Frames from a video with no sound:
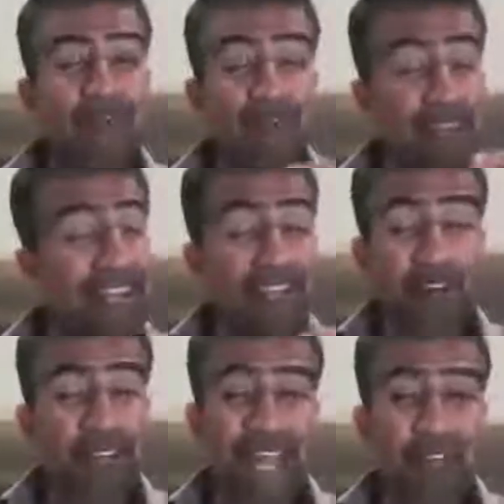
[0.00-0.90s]
really
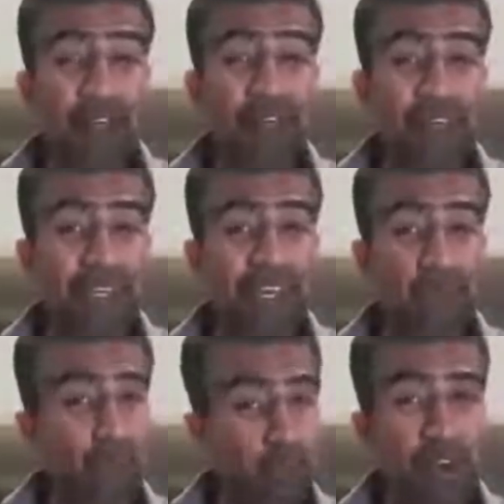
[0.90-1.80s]
not that healthy
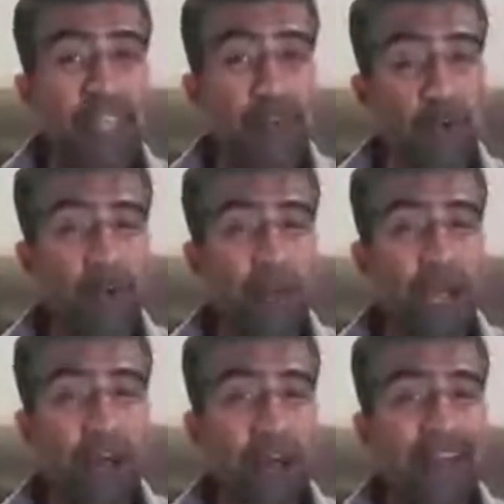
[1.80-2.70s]
and will drain your
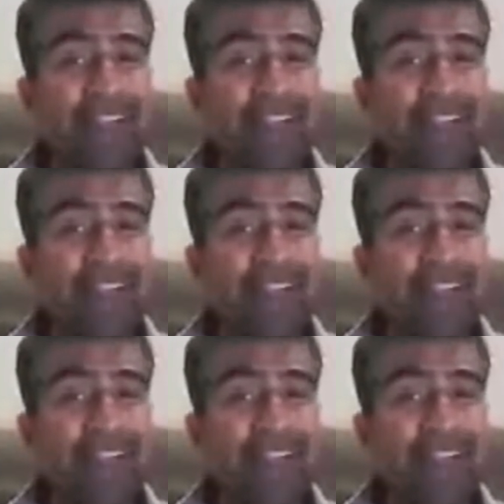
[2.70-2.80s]
willpower.